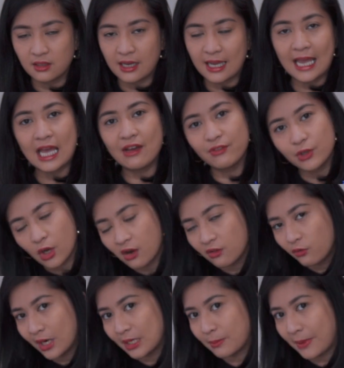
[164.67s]
I have an
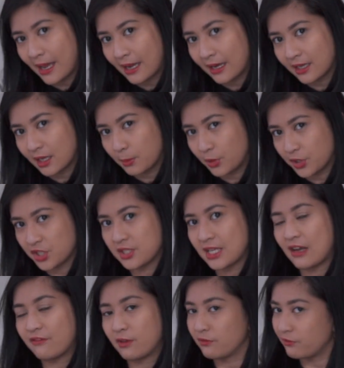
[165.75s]
off-white bag and I purchased
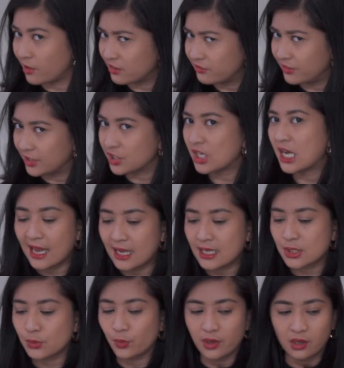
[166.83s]
that from Farfetch
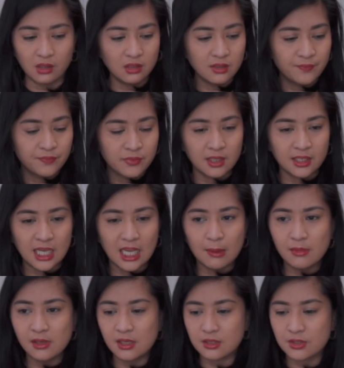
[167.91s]
as well. It
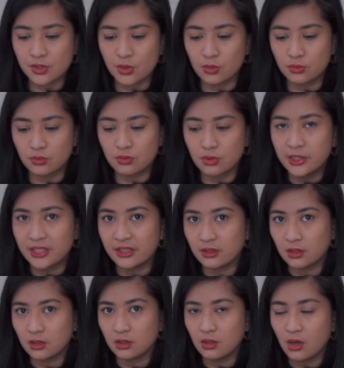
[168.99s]
came in its own
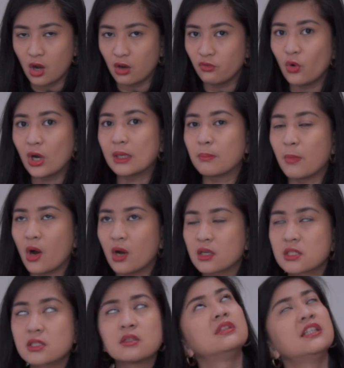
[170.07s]
little off-white
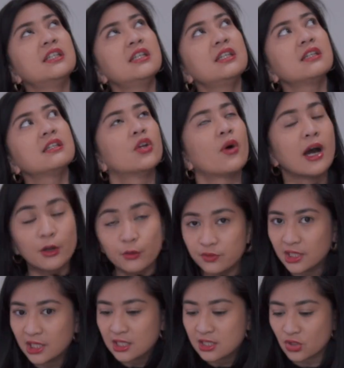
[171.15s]
box. Did it? No, I don't
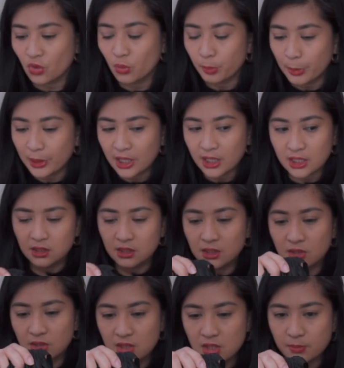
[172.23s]
think so. But the
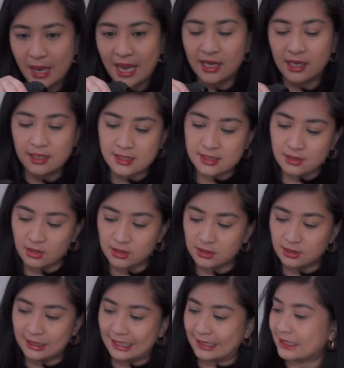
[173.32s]
dust bag is not
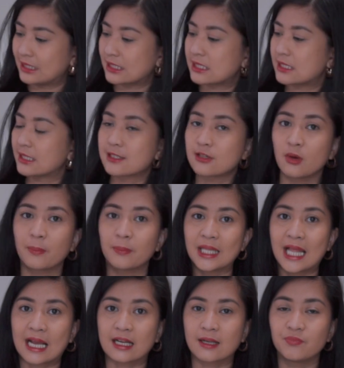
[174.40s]
like this. It's not
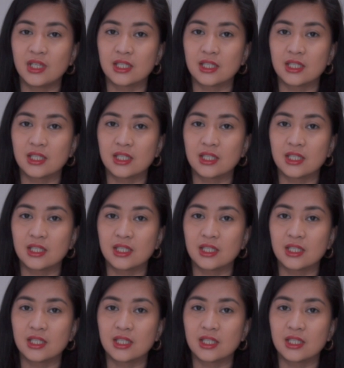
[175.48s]
black.